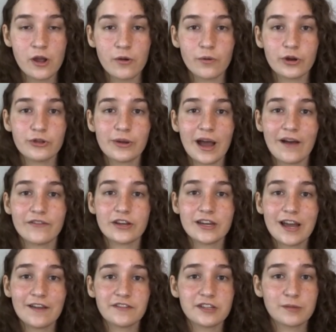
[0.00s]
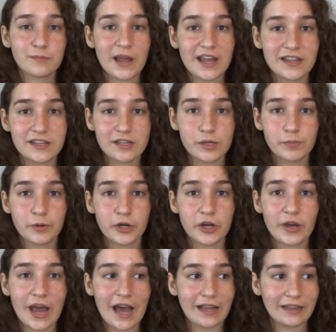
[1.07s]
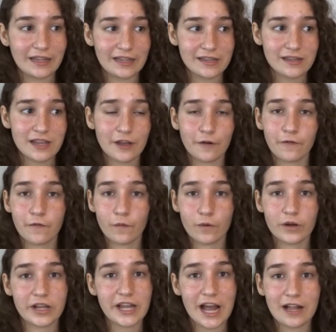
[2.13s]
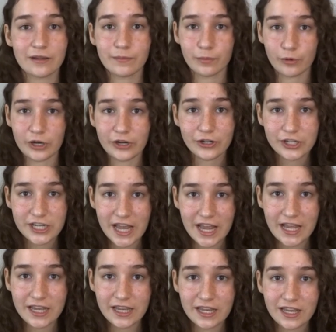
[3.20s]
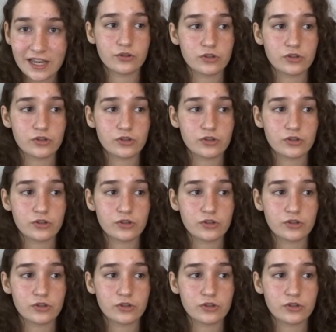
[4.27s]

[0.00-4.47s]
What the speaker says: where you have enough space to put at least like a 40 gallon breeder tank.